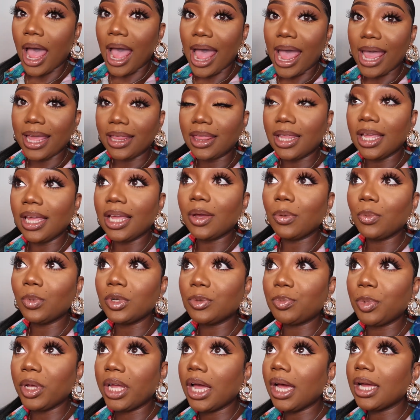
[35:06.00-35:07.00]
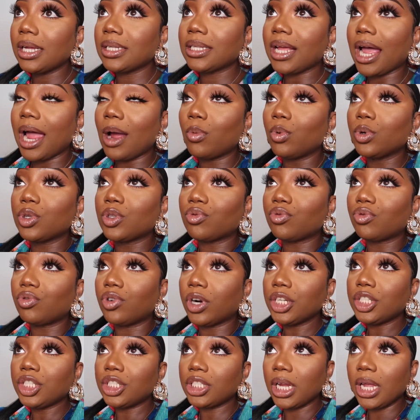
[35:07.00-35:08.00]
I think it was because I was
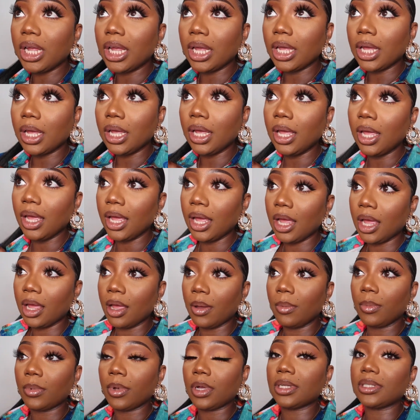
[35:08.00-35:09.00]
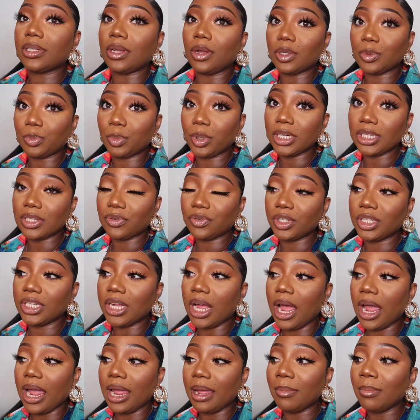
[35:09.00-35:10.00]
rushing because I was pressed for
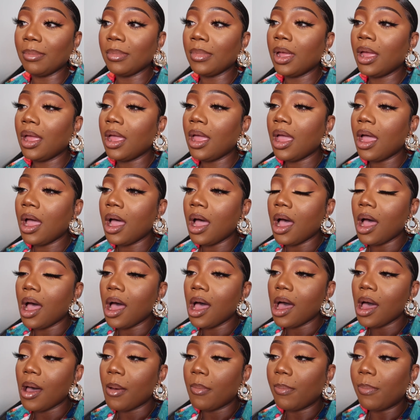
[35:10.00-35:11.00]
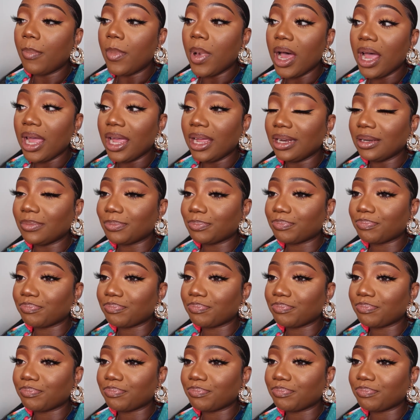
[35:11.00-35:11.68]
time but